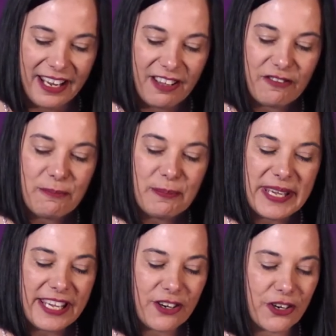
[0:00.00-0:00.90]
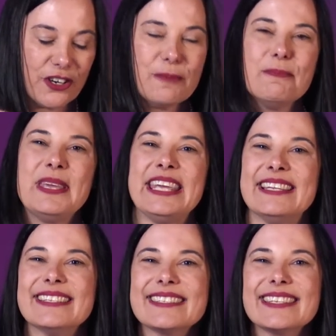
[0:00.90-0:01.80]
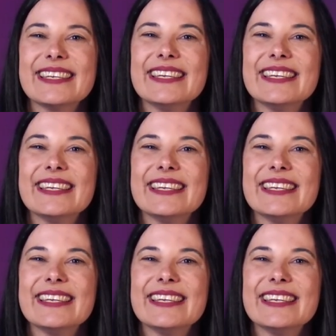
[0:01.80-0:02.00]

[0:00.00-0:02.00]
of meager means